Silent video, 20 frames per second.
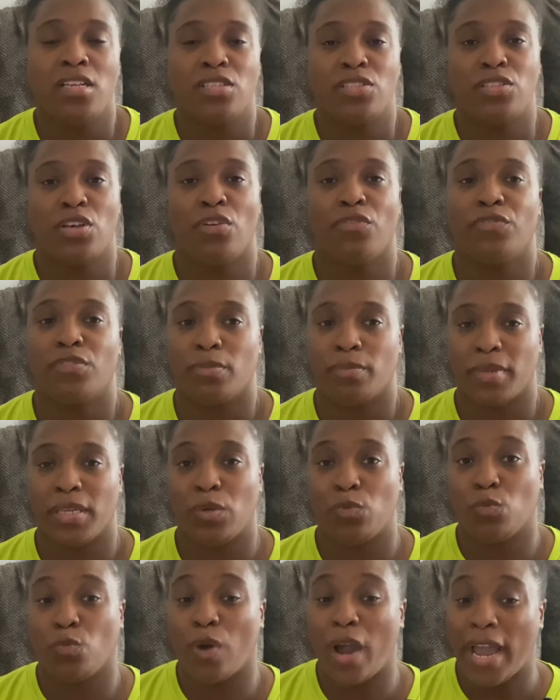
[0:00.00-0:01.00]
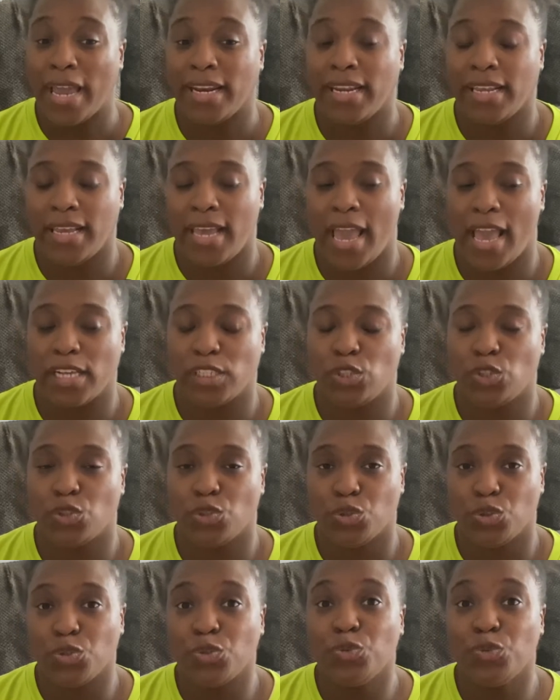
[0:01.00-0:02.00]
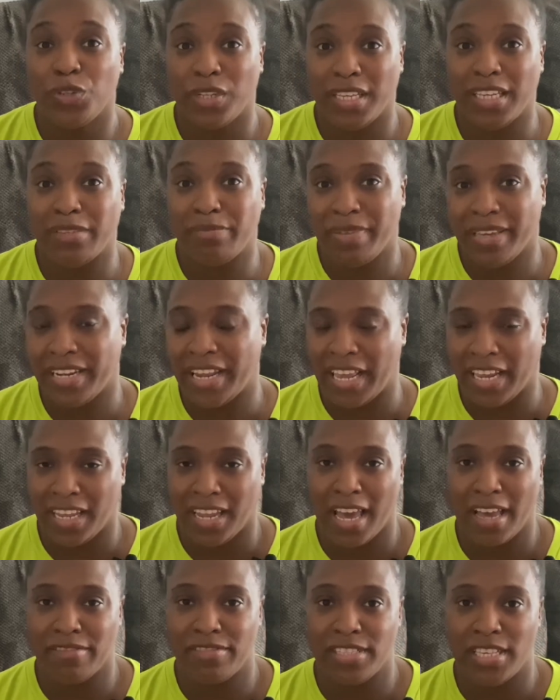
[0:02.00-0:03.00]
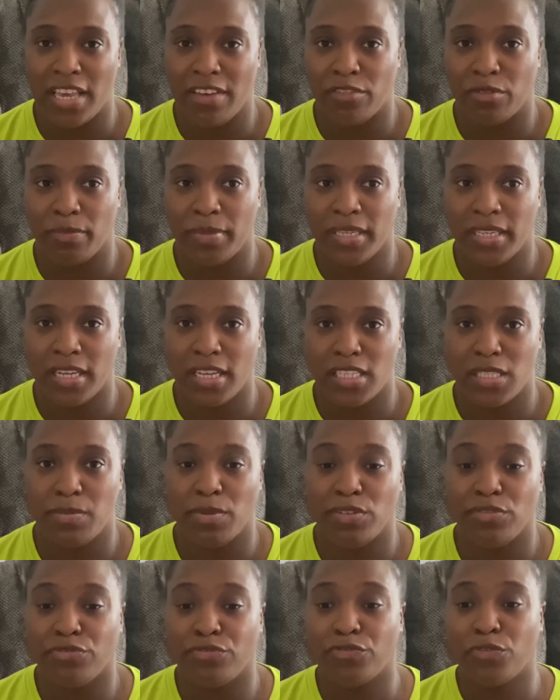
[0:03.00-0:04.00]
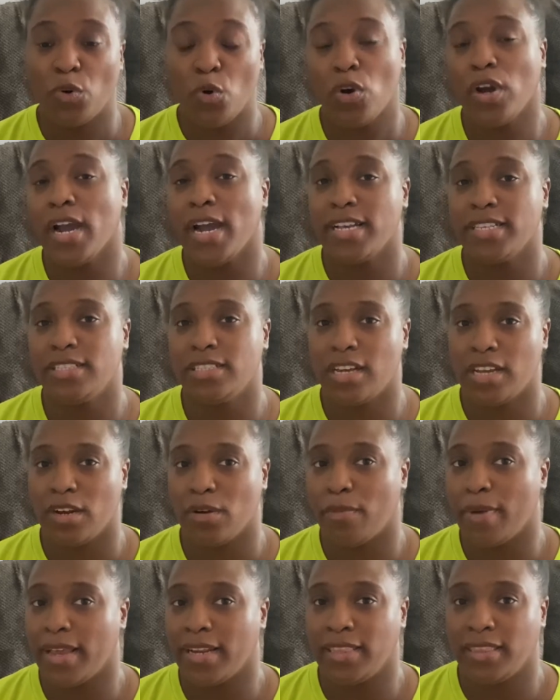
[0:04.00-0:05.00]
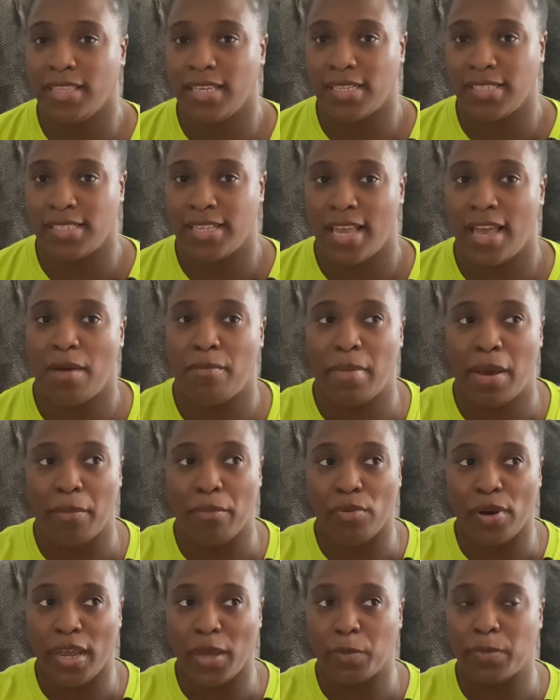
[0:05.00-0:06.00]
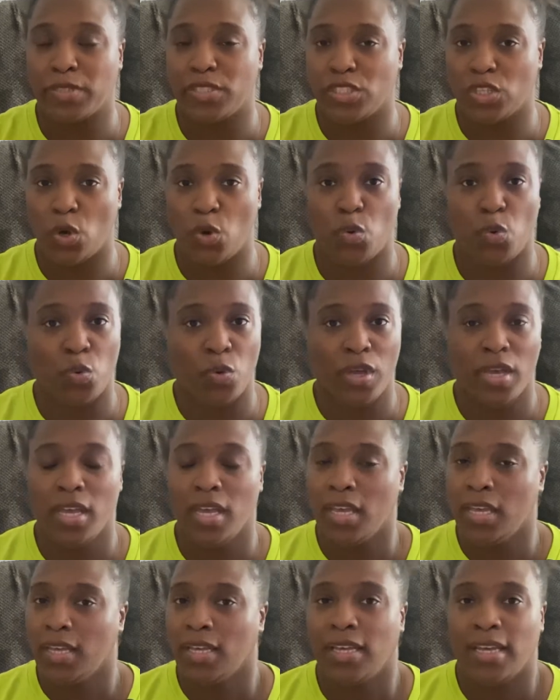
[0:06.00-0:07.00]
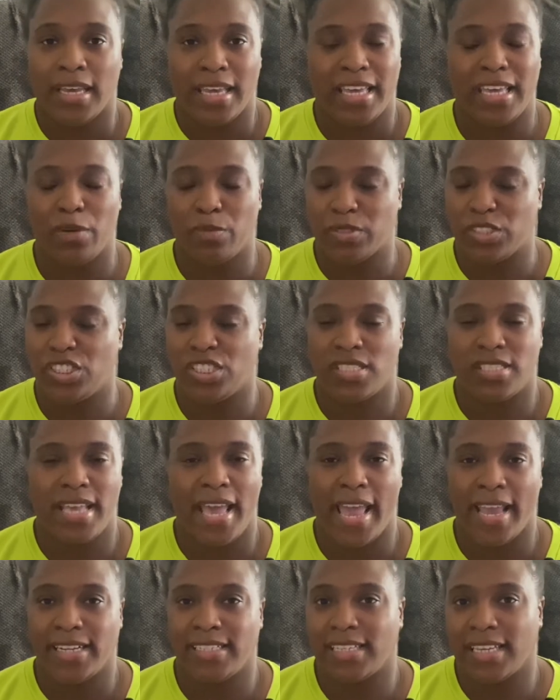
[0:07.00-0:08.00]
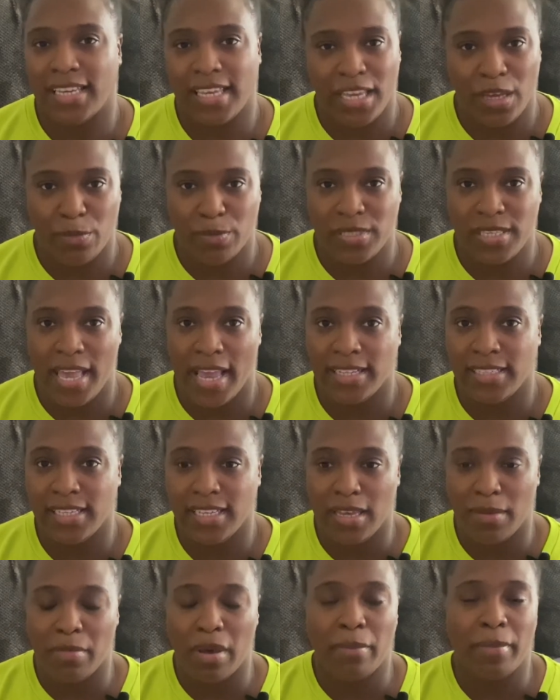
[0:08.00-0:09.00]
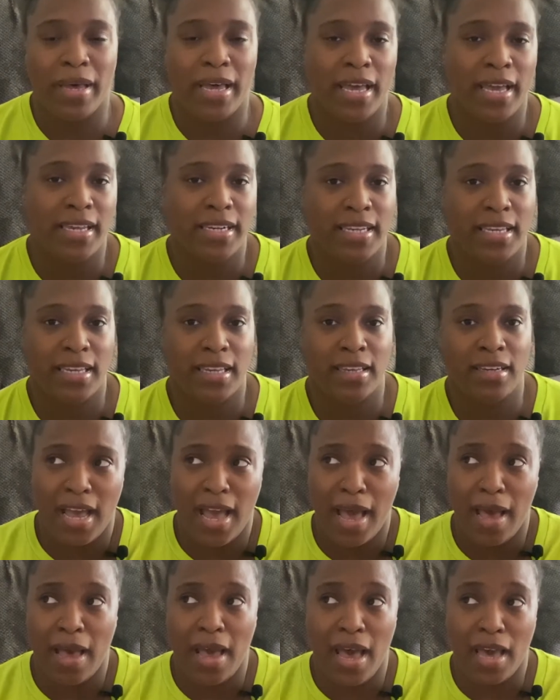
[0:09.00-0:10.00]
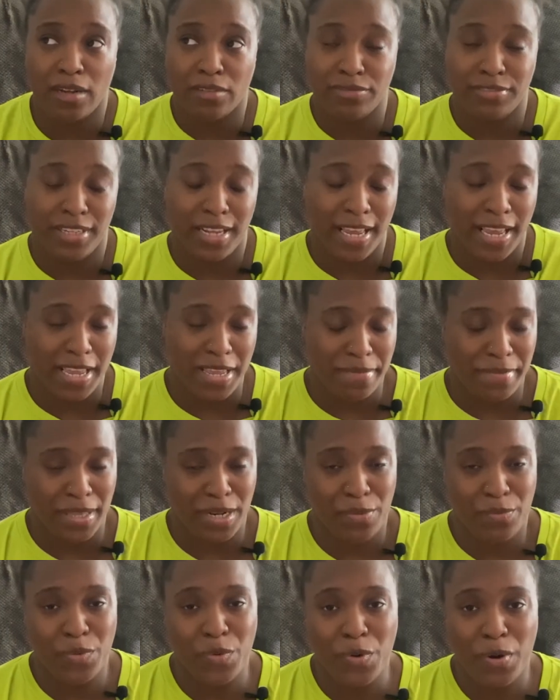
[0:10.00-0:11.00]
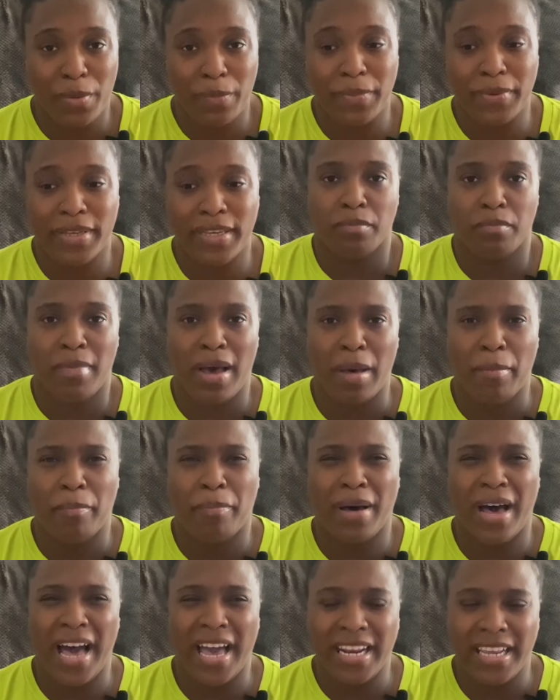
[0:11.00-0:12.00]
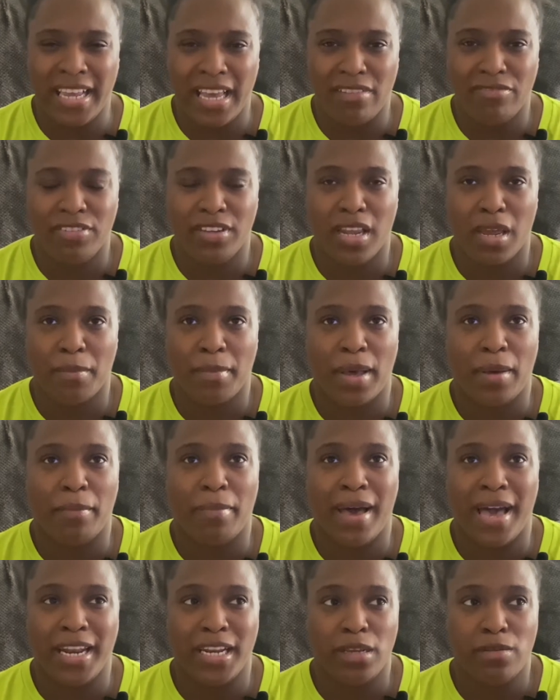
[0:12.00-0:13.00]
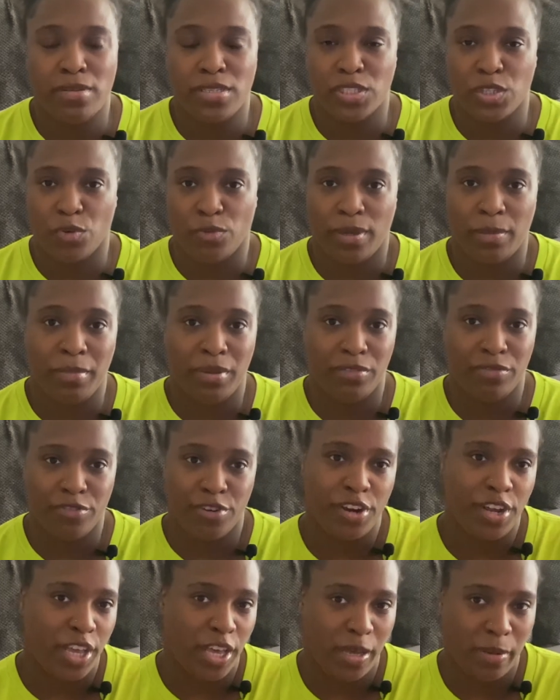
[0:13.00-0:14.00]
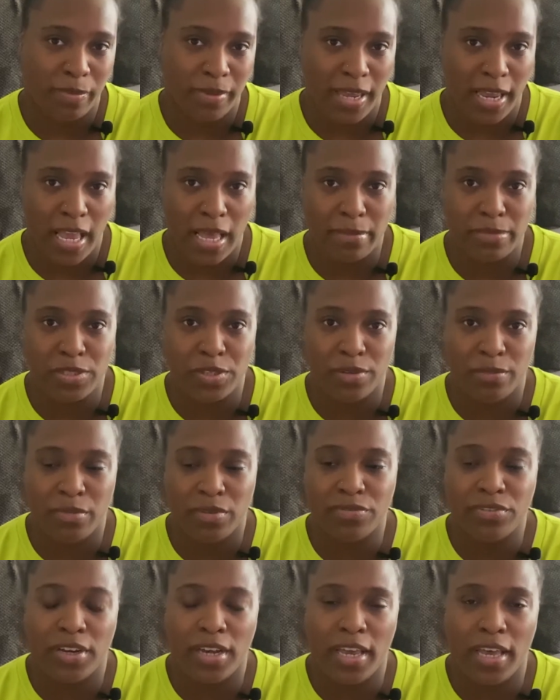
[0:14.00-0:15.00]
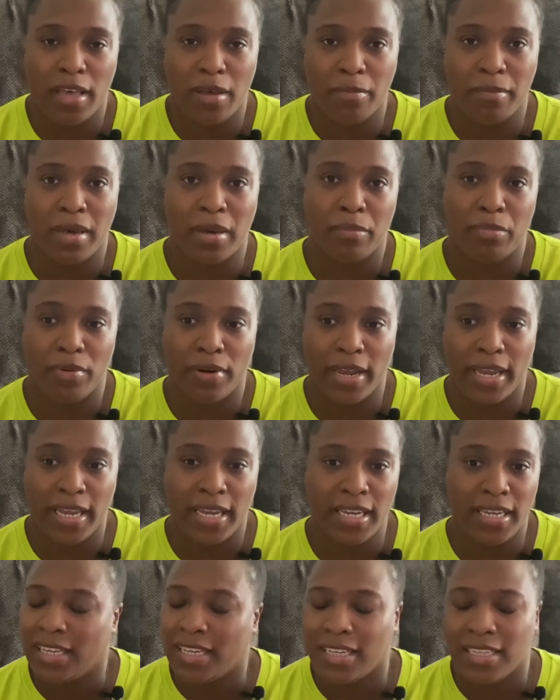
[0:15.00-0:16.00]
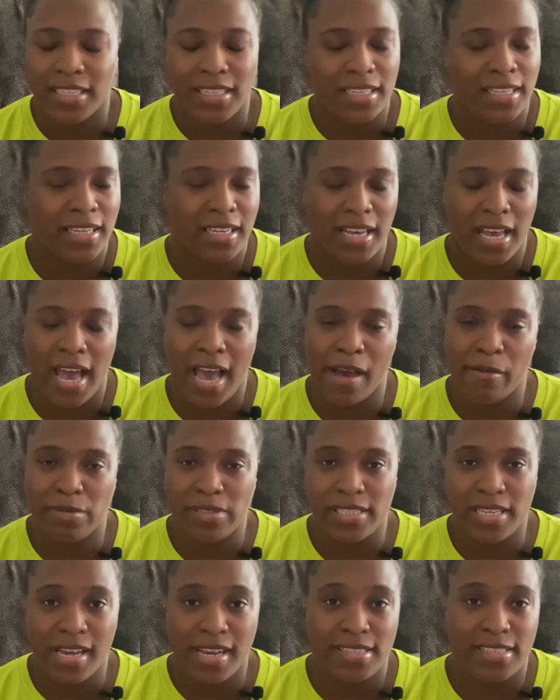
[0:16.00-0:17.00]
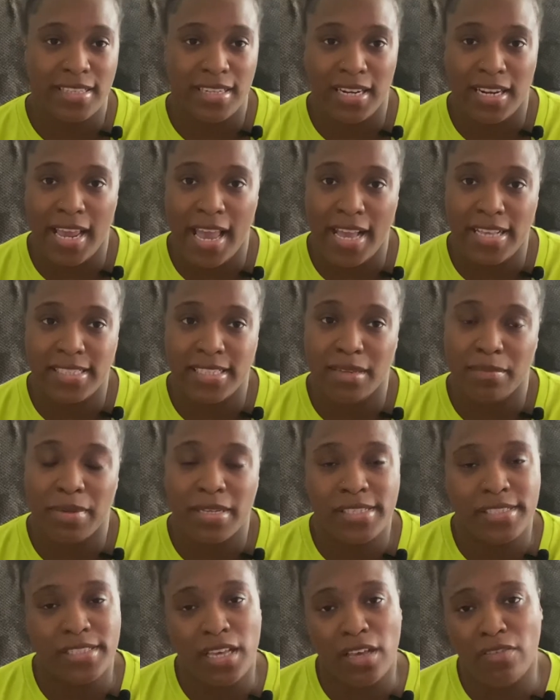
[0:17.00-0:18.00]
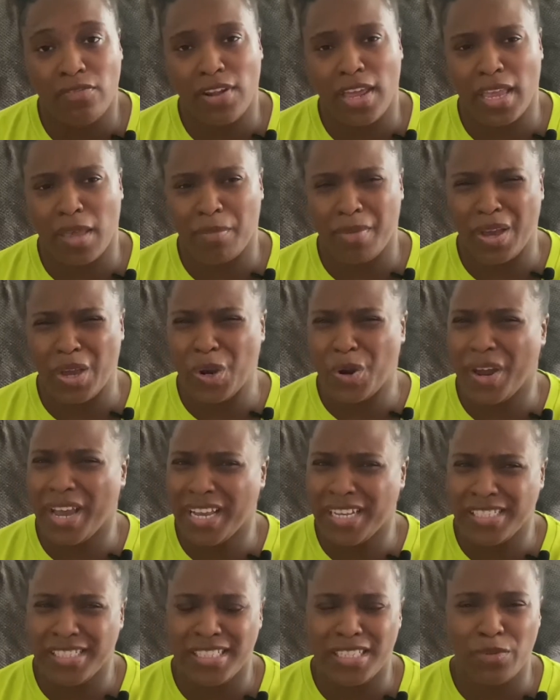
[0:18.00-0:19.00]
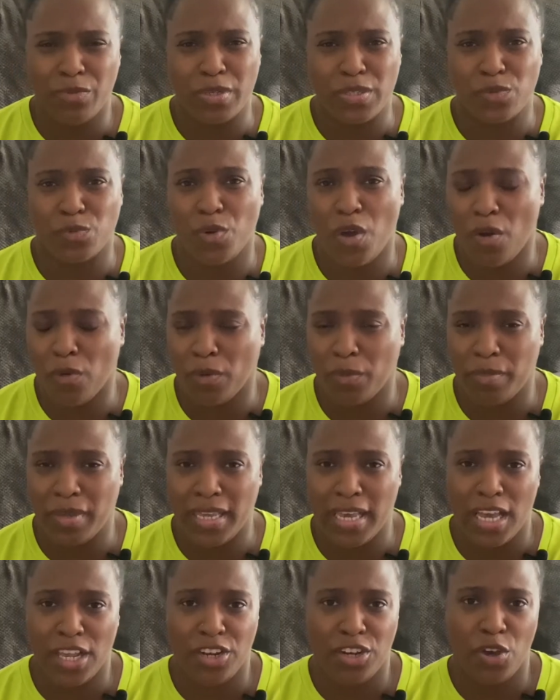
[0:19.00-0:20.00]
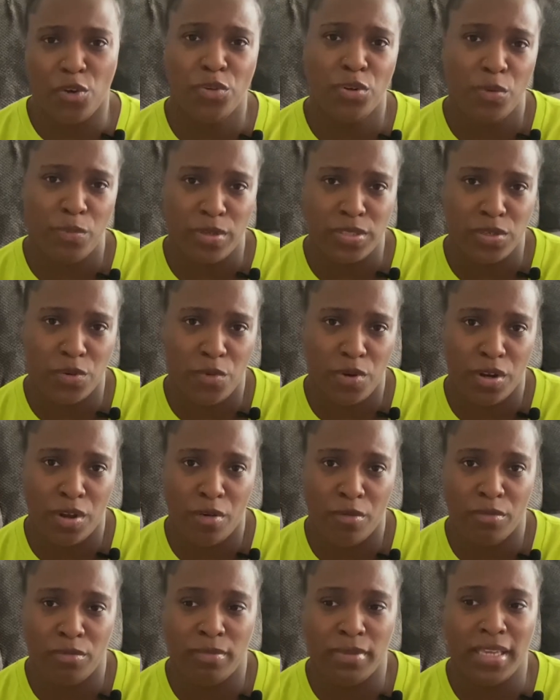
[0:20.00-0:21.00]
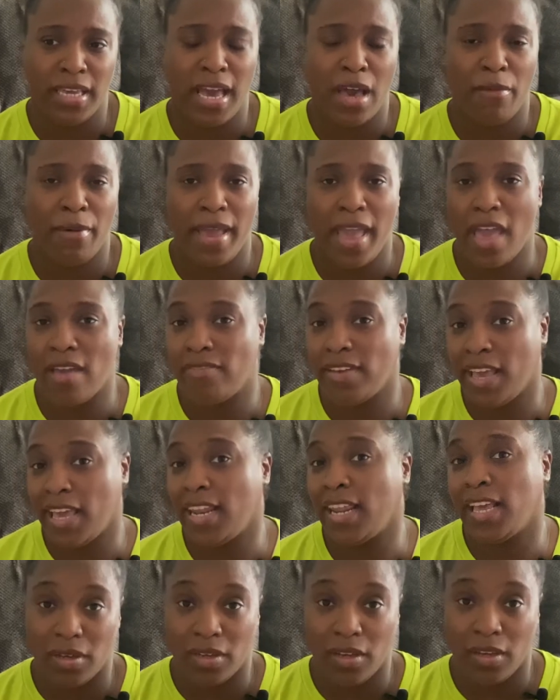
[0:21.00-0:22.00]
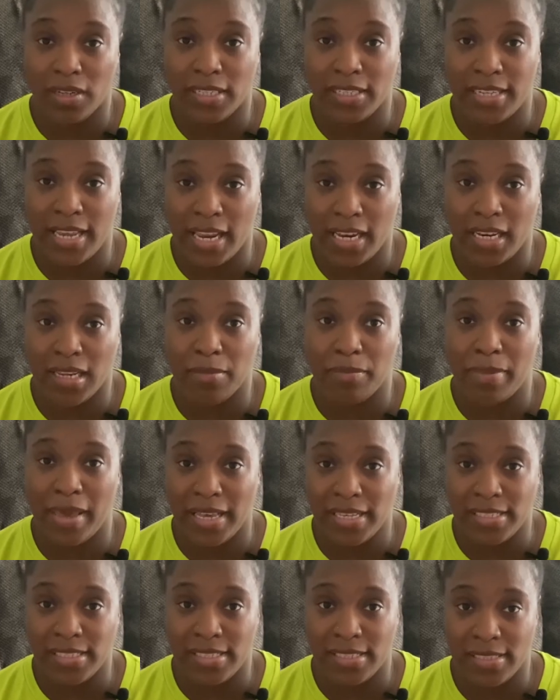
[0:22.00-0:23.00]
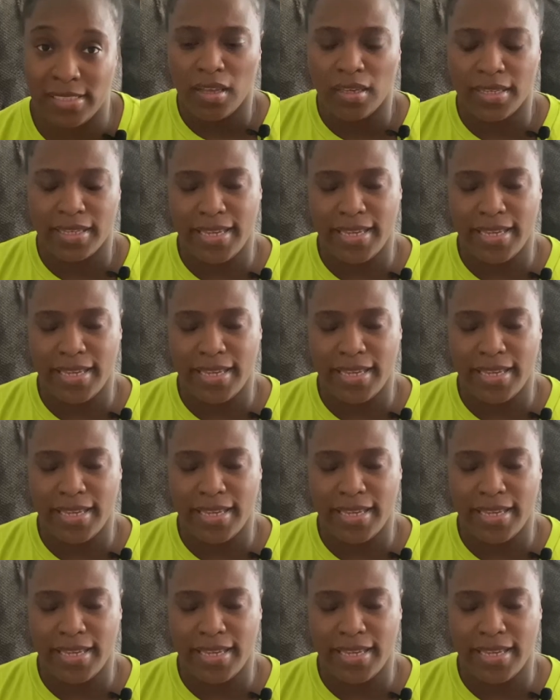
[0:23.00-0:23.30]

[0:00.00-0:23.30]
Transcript: So for me, writing has truly been a lifesaver because before I started writing things down, my brain was so it was just hectic. It was hectic in my mind, and I, I don't feel like I am anymore. But my body, I feel like my body was screaming for help. Like I'm screaming for help. My brain, ugh, I was constantly asking myself, like, am I crazy? What's wrong with me? I don't know what's going on with me. I would have headache on a daily basis.